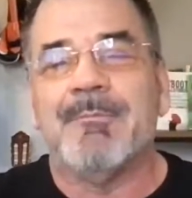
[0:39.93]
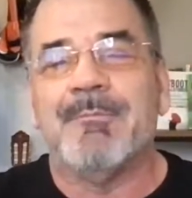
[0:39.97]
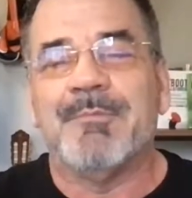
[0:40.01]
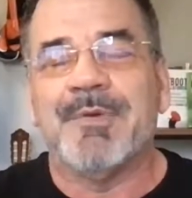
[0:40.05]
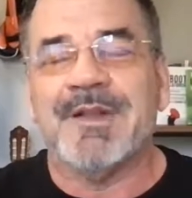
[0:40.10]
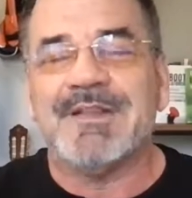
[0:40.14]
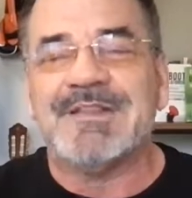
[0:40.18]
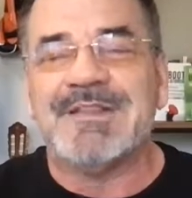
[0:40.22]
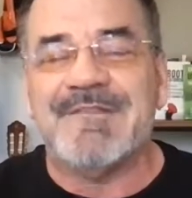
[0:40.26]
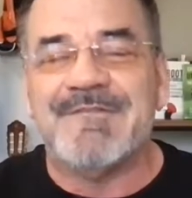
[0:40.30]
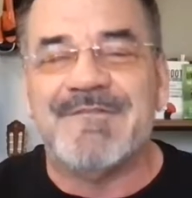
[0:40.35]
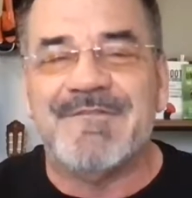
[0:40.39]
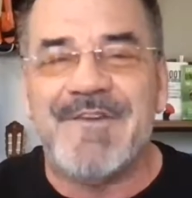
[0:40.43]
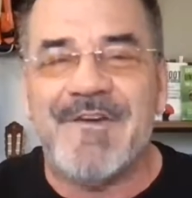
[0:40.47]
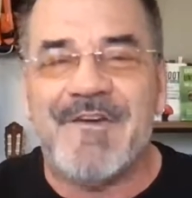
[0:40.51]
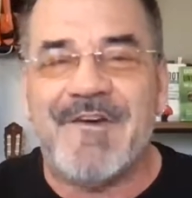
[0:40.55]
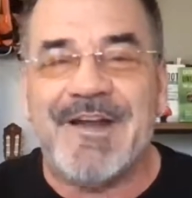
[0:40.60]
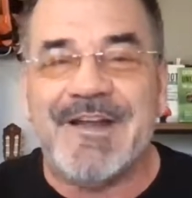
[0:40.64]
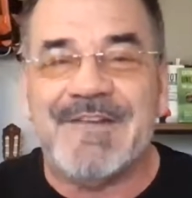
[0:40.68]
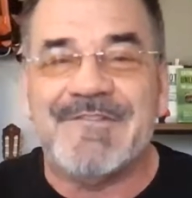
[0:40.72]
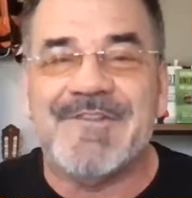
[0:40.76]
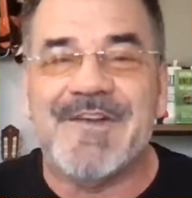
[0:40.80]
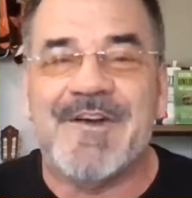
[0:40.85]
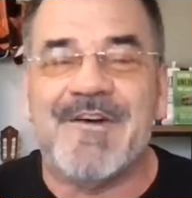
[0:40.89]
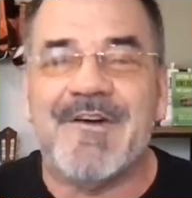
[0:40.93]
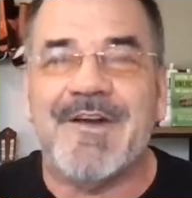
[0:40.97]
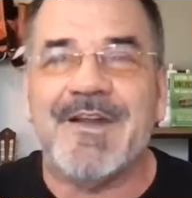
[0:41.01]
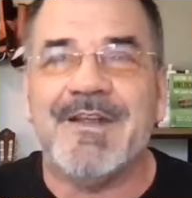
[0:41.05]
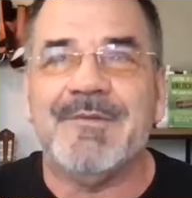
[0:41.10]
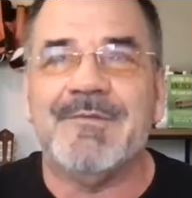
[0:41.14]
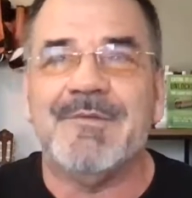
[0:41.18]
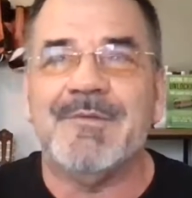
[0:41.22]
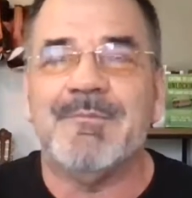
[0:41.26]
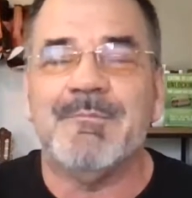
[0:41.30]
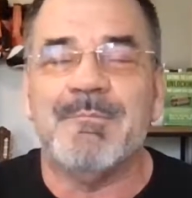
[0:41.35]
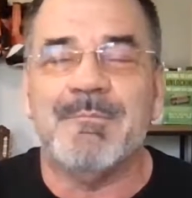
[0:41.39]
but it's a very,
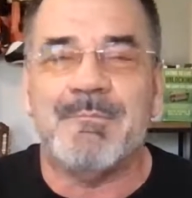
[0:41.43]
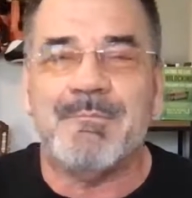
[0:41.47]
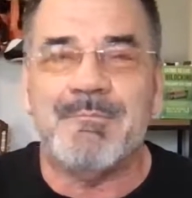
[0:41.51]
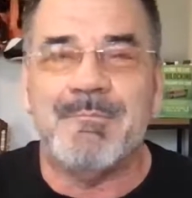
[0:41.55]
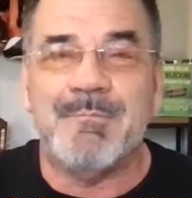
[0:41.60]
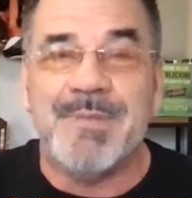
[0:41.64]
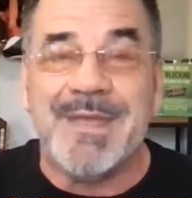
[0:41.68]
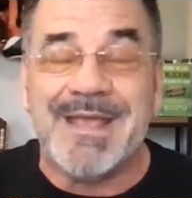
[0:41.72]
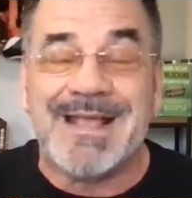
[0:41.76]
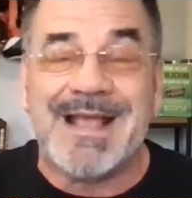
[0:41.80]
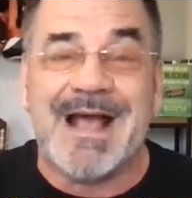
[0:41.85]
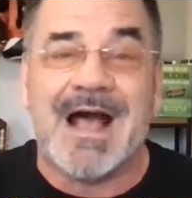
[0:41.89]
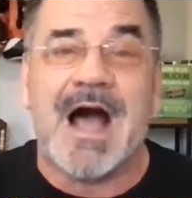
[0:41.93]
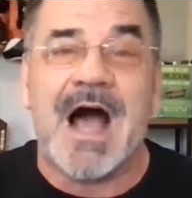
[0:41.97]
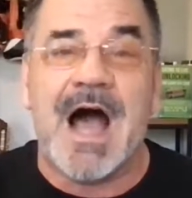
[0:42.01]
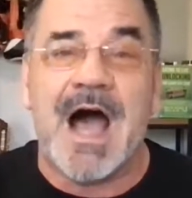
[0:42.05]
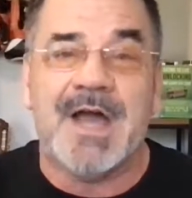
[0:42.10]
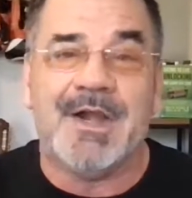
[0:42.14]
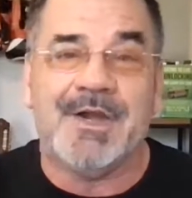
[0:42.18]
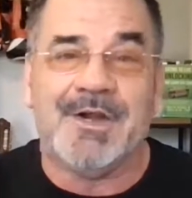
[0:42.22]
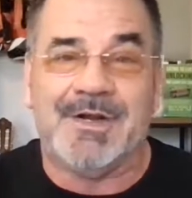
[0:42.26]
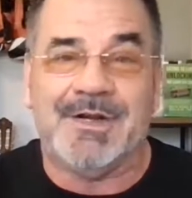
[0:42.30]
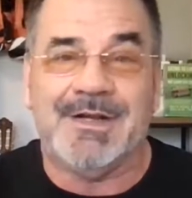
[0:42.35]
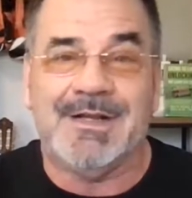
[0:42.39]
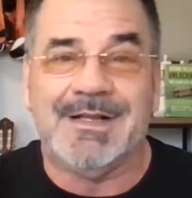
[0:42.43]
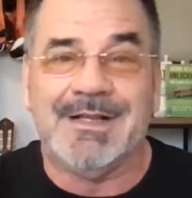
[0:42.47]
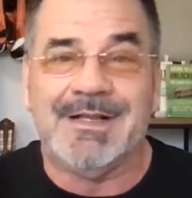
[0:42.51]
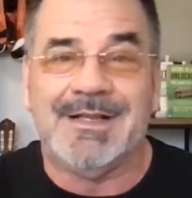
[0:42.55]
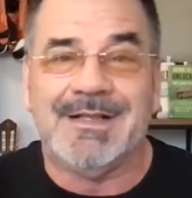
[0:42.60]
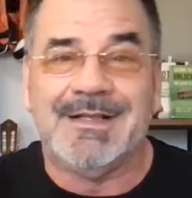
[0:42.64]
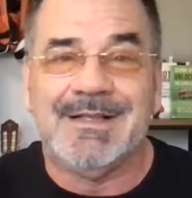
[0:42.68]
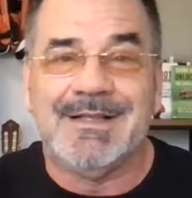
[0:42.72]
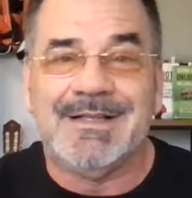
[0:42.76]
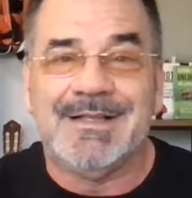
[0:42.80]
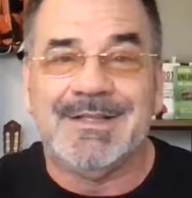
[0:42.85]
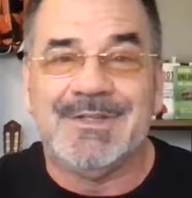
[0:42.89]
very big honor
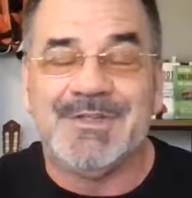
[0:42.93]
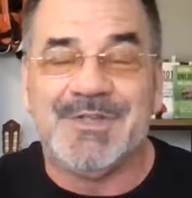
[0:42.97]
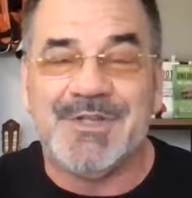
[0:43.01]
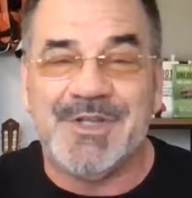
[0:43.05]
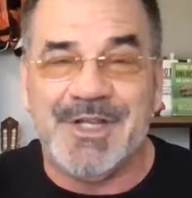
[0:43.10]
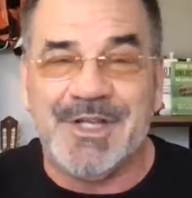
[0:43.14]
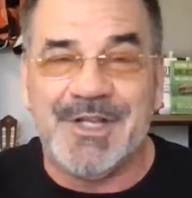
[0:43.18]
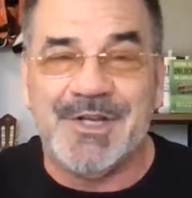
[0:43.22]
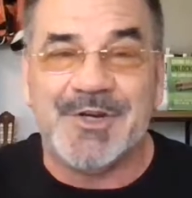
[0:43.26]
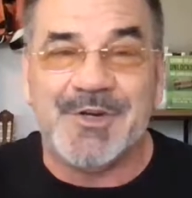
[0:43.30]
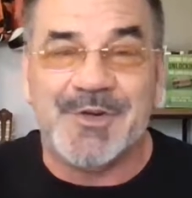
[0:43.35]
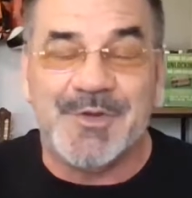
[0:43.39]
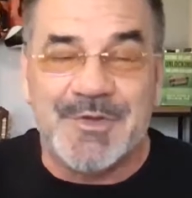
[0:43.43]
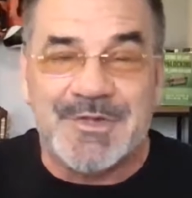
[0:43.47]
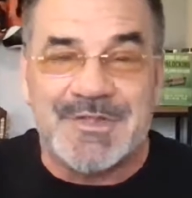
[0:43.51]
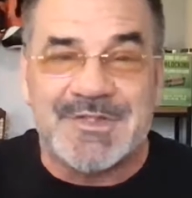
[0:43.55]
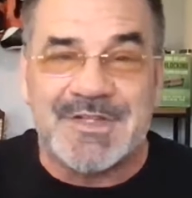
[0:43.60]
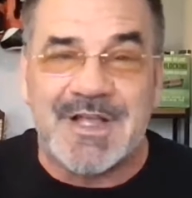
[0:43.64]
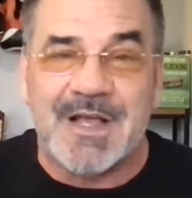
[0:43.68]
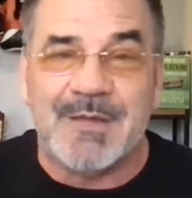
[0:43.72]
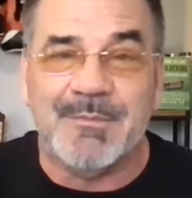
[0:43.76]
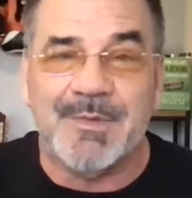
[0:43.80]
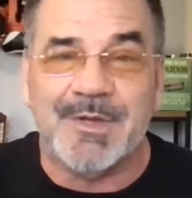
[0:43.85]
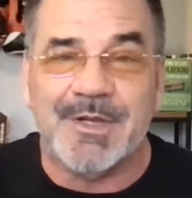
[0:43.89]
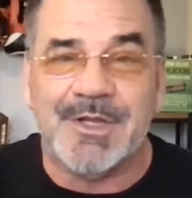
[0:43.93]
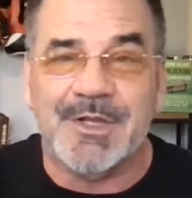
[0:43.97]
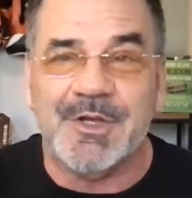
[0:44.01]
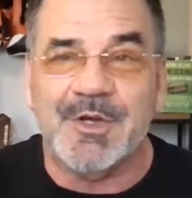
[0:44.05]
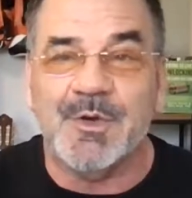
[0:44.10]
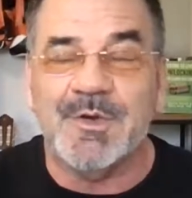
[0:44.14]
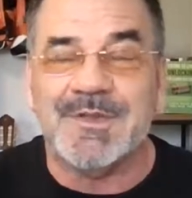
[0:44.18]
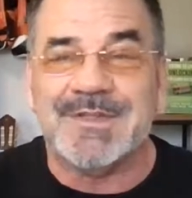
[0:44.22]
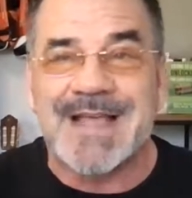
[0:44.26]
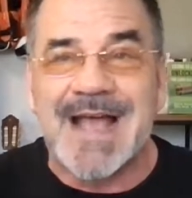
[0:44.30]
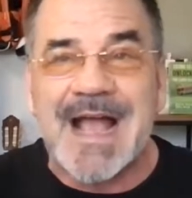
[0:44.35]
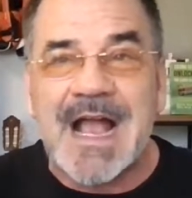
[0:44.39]
to introduce somebody
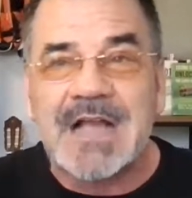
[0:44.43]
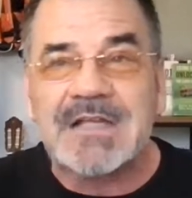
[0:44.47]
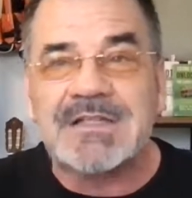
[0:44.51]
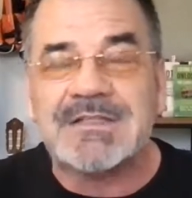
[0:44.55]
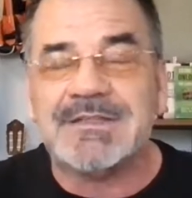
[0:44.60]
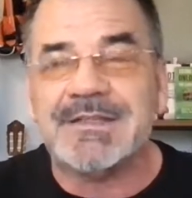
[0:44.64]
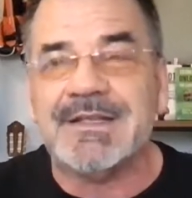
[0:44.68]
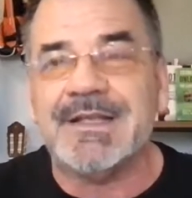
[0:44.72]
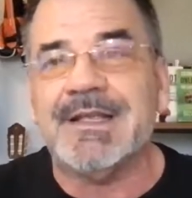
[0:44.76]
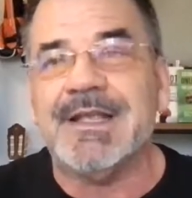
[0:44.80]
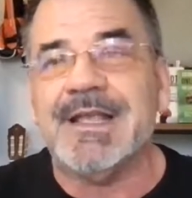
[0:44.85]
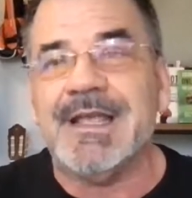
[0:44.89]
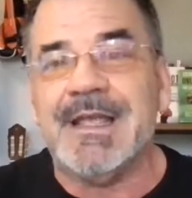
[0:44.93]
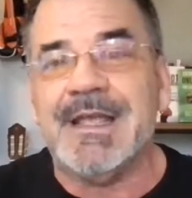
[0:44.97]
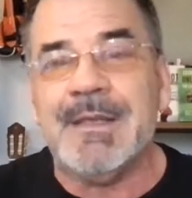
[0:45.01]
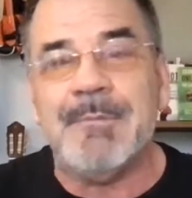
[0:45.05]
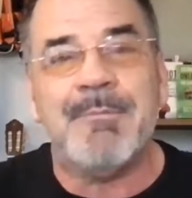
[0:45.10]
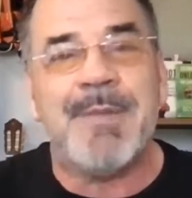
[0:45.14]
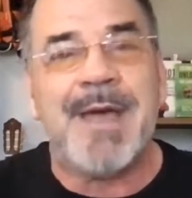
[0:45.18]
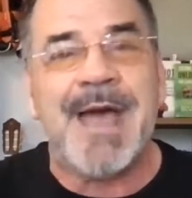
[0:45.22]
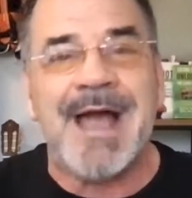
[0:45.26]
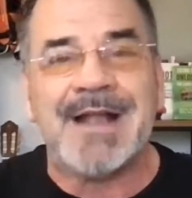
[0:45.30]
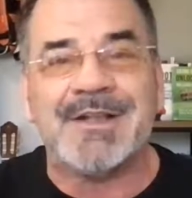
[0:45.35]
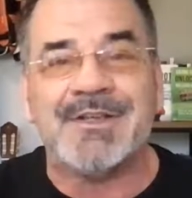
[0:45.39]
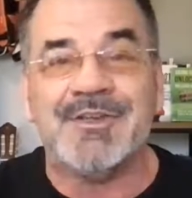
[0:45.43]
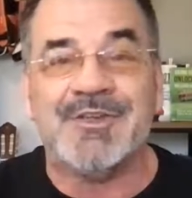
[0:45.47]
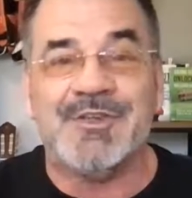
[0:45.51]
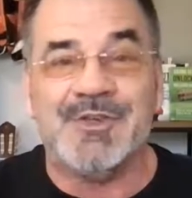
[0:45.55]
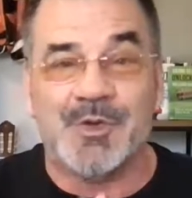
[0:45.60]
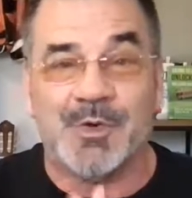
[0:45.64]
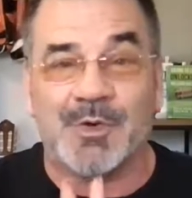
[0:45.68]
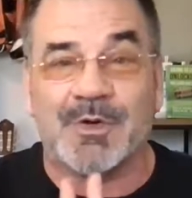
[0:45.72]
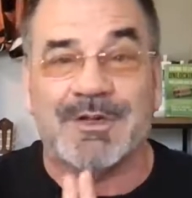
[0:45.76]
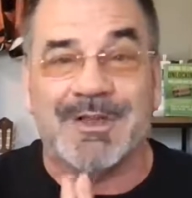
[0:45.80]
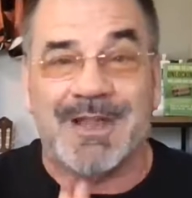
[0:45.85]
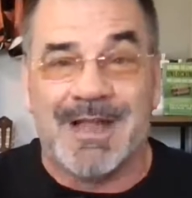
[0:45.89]
who has actually impacted
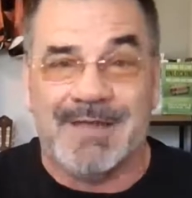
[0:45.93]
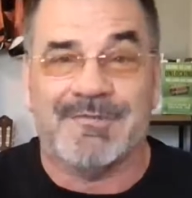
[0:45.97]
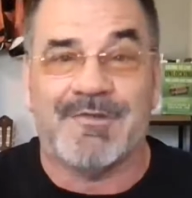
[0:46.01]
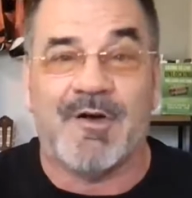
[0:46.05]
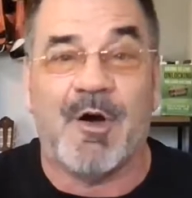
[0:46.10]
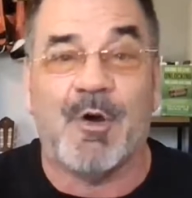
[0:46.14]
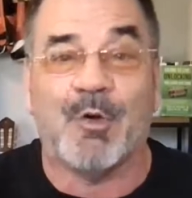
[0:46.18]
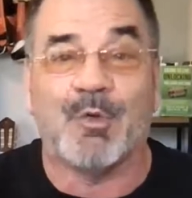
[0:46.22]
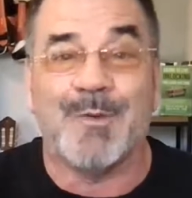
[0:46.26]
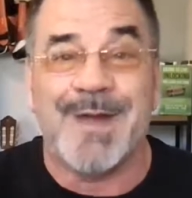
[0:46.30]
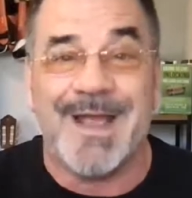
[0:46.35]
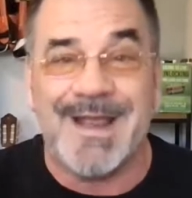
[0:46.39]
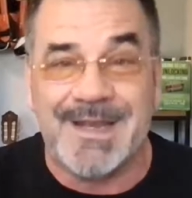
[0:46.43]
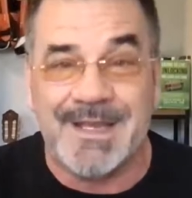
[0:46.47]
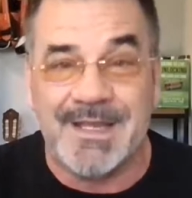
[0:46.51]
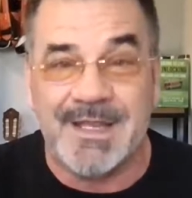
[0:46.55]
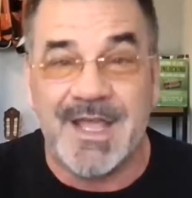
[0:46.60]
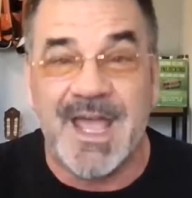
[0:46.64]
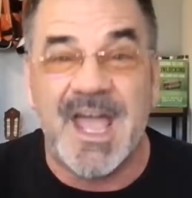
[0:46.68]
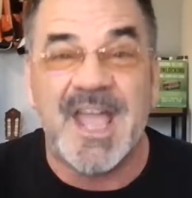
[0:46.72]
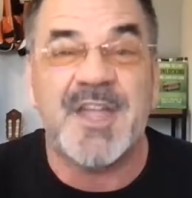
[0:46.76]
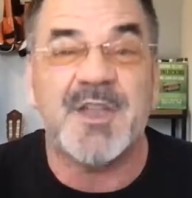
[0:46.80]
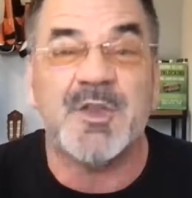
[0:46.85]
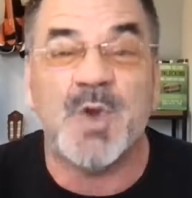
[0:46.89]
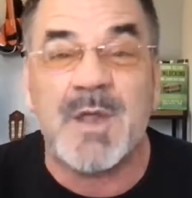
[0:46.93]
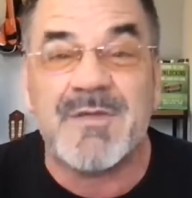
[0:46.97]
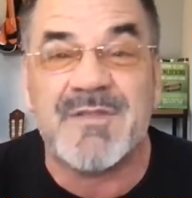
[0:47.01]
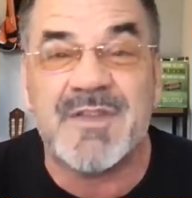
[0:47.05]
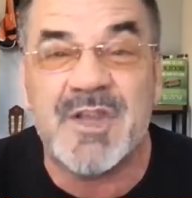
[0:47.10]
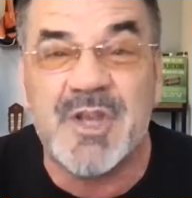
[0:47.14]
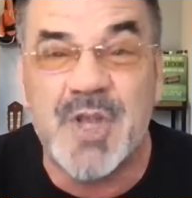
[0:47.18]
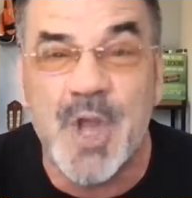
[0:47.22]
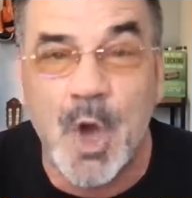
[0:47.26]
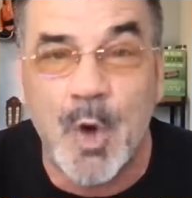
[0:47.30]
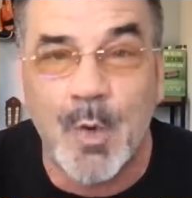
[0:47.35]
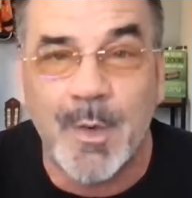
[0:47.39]
your life already, and you don't
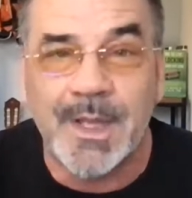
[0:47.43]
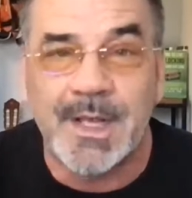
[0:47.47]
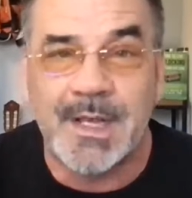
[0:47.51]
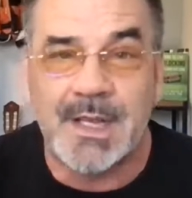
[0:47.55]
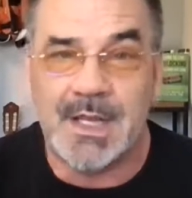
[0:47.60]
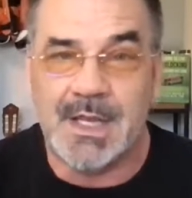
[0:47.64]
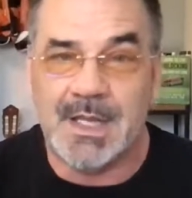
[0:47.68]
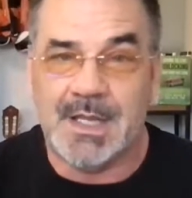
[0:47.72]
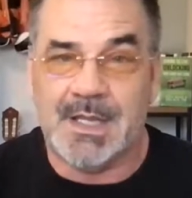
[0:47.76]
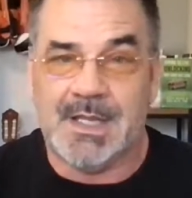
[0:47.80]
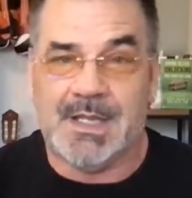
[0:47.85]
even know it,